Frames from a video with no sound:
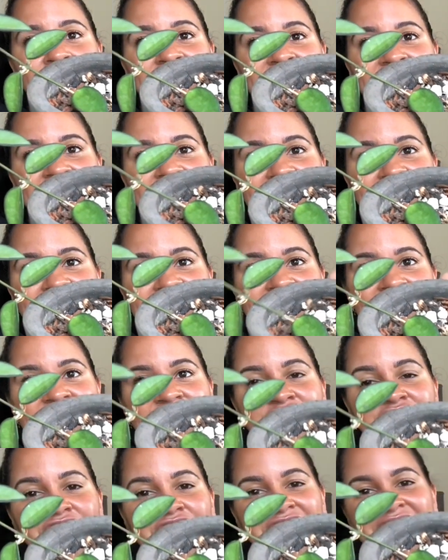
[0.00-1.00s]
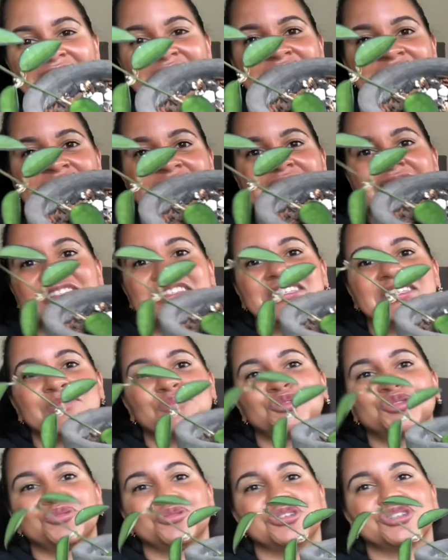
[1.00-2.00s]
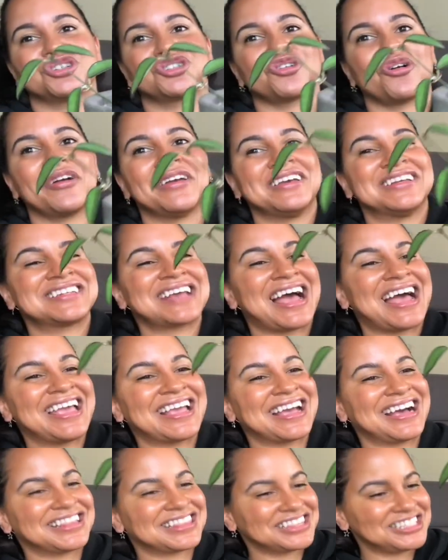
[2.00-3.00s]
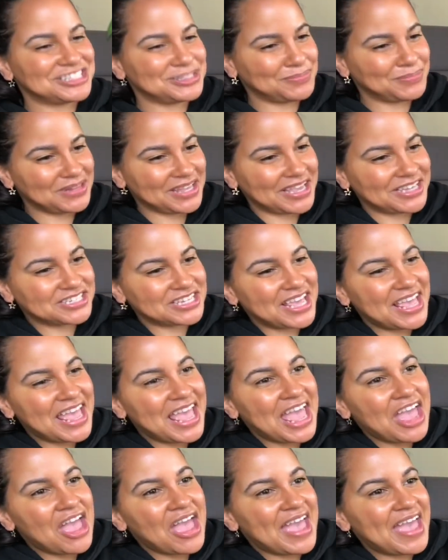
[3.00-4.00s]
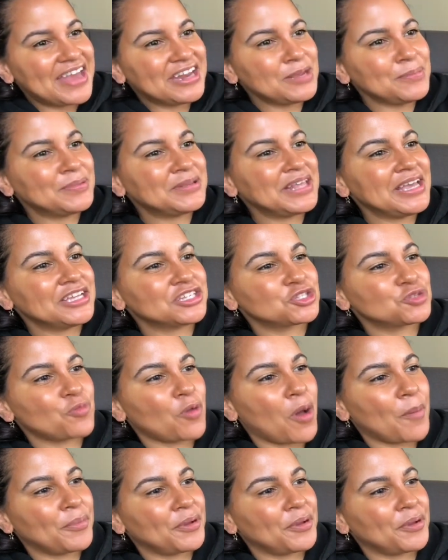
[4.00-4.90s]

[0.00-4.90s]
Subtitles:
things in here, and it seems to enjoy it. I got this plant at a plant swap.